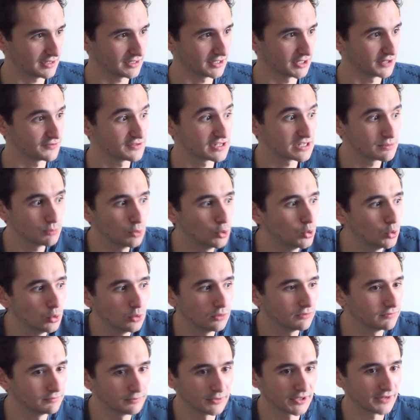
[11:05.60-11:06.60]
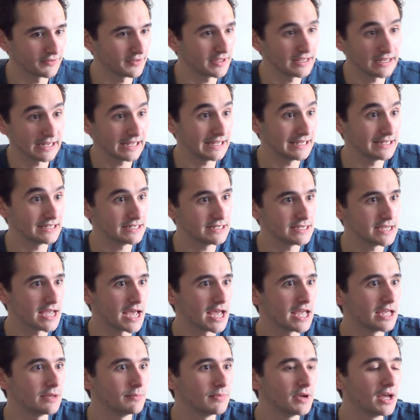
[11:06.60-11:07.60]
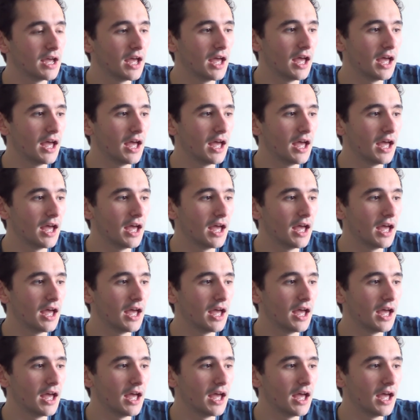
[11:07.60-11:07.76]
a kind of small, whatever, indie game.